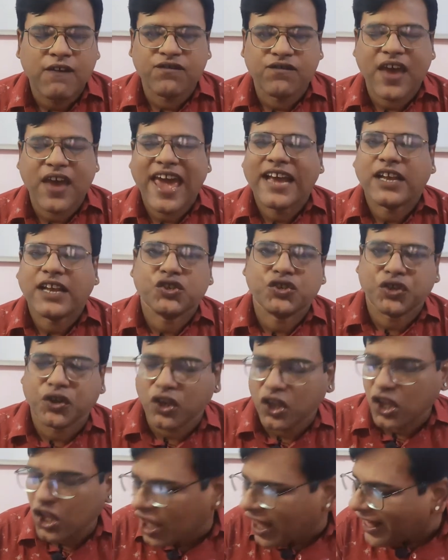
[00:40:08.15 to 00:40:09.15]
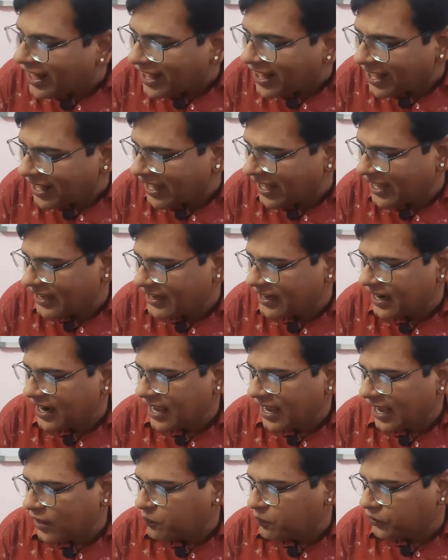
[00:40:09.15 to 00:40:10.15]
Thanks a lot.
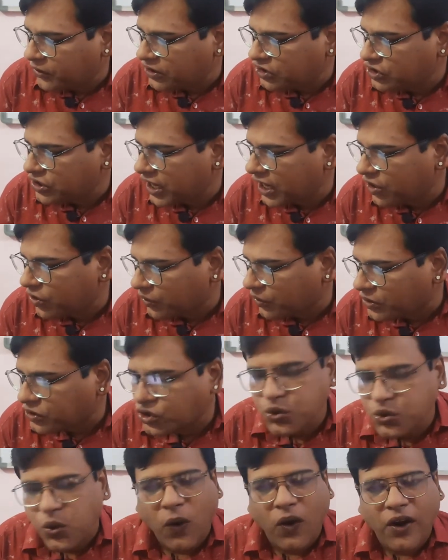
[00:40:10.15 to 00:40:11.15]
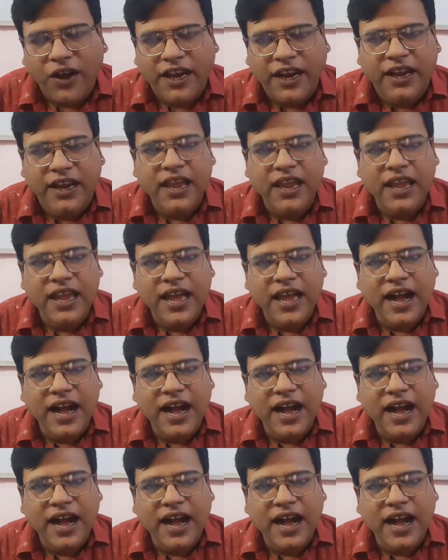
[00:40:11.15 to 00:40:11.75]
I appreciate your joining.